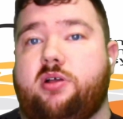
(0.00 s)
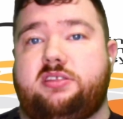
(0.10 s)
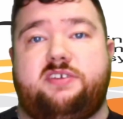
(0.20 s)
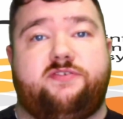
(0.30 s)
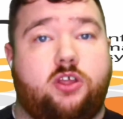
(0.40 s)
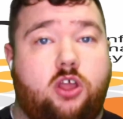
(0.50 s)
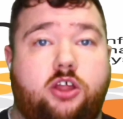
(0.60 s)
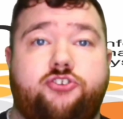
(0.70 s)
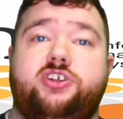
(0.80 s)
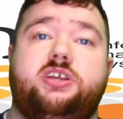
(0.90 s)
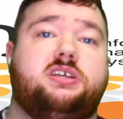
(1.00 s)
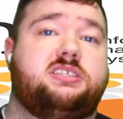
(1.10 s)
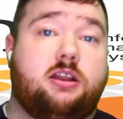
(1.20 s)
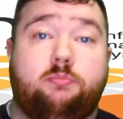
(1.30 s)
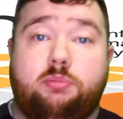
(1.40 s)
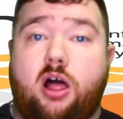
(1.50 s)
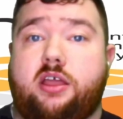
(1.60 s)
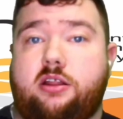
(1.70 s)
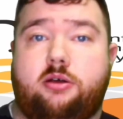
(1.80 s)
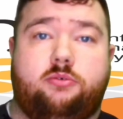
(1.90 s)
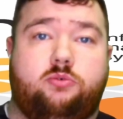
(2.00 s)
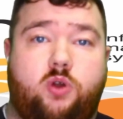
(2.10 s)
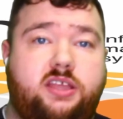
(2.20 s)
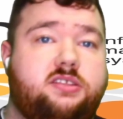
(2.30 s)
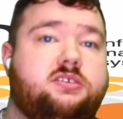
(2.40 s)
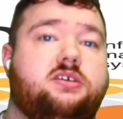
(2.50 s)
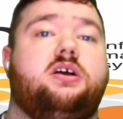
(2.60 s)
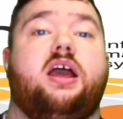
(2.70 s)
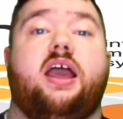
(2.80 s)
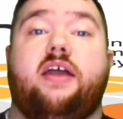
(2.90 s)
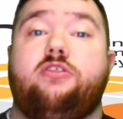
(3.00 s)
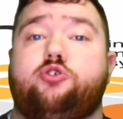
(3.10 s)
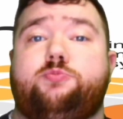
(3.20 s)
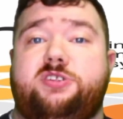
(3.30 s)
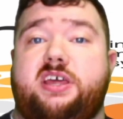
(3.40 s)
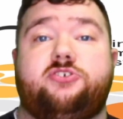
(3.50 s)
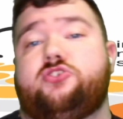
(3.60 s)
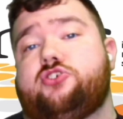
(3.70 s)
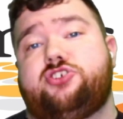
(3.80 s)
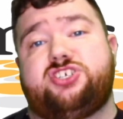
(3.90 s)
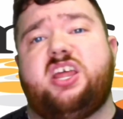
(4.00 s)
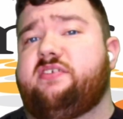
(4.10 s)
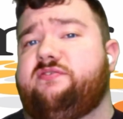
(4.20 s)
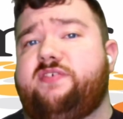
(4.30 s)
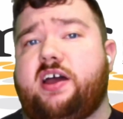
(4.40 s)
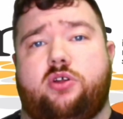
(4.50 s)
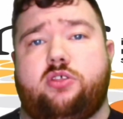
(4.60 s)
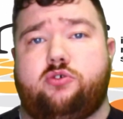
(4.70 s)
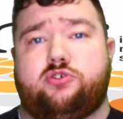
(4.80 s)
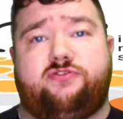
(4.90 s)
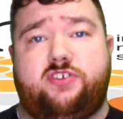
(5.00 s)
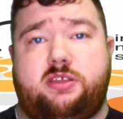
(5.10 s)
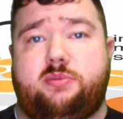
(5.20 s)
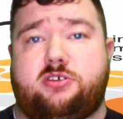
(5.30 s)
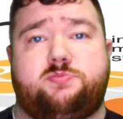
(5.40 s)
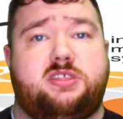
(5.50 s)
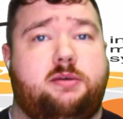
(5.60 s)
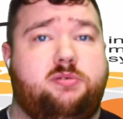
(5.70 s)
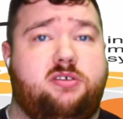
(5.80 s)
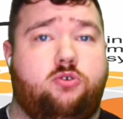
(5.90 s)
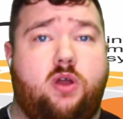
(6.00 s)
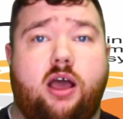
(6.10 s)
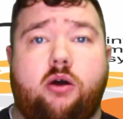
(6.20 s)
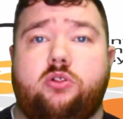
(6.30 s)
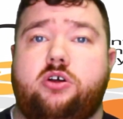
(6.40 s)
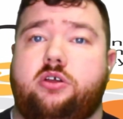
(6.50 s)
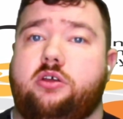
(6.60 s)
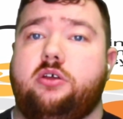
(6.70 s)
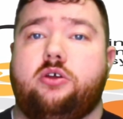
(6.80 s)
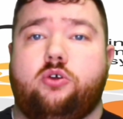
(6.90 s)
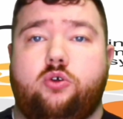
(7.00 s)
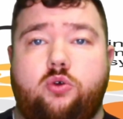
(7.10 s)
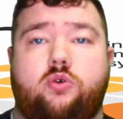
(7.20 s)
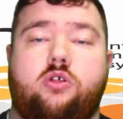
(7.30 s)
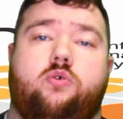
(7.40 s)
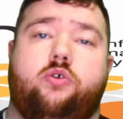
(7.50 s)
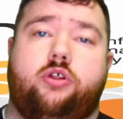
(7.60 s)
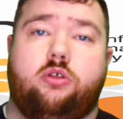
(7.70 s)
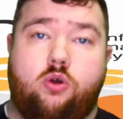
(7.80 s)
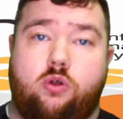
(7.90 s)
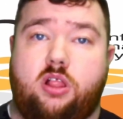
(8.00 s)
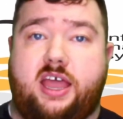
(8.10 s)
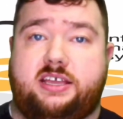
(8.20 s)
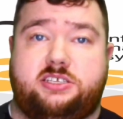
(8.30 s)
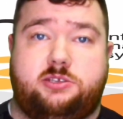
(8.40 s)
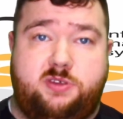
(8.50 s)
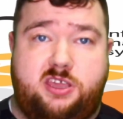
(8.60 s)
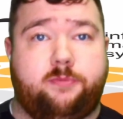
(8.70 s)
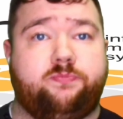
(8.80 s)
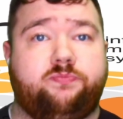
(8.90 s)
a different country, it's going to block it outright. And those protections are just not found on those free emails, may that be through Outlook, Google, or your local ISP.